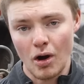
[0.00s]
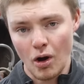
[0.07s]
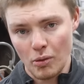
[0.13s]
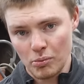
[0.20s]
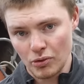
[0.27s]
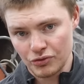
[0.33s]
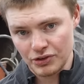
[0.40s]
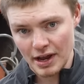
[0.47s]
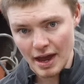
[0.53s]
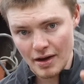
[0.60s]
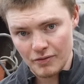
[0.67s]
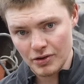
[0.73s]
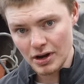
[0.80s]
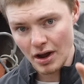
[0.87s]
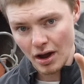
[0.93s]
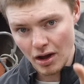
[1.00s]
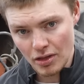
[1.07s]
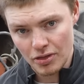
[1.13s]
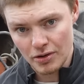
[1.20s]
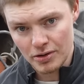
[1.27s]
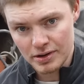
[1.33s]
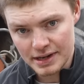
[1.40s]
almost every
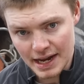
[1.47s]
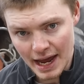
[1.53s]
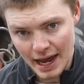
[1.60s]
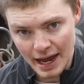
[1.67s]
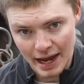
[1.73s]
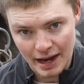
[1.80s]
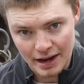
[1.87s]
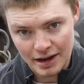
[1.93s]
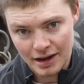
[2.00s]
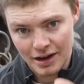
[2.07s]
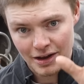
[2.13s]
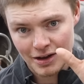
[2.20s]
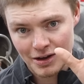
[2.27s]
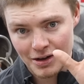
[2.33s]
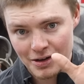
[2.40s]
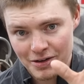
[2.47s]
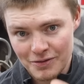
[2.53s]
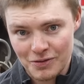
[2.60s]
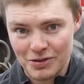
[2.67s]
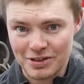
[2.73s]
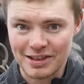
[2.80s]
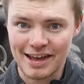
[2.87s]
other day
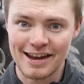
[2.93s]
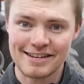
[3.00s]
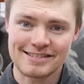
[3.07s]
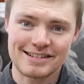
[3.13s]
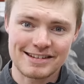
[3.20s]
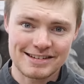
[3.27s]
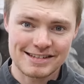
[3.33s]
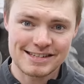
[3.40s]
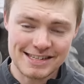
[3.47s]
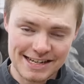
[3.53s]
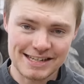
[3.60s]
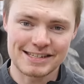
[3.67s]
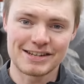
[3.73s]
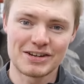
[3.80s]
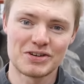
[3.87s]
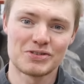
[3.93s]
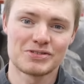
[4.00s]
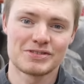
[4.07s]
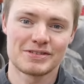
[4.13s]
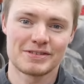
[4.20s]
for the last 6 years.